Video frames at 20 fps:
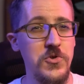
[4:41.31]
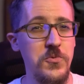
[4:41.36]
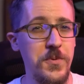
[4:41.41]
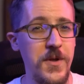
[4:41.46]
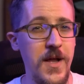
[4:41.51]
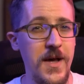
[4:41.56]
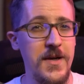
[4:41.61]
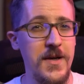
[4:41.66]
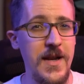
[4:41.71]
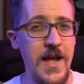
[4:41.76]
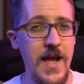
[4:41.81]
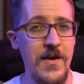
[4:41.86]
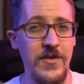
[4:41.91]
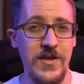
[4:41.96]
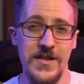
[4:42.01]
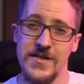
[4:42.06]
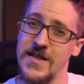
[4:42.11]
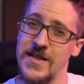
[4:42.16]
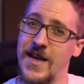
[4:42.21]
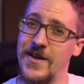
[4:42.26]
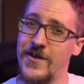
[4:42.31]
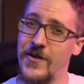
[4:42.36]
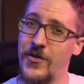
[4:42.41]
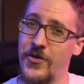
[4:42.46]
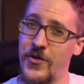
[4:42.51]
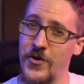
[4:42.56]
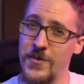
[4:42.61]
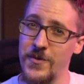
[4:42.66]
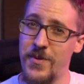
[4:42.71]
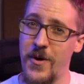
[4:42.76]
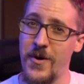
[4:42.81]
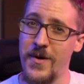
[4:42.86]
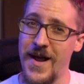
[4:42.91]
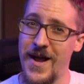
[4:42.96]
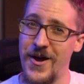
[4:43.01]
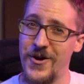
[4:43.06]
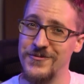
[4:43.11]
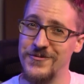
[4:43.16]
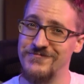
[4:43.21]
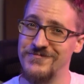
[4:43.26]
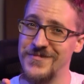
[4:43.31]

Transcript: plan on having a second and third part out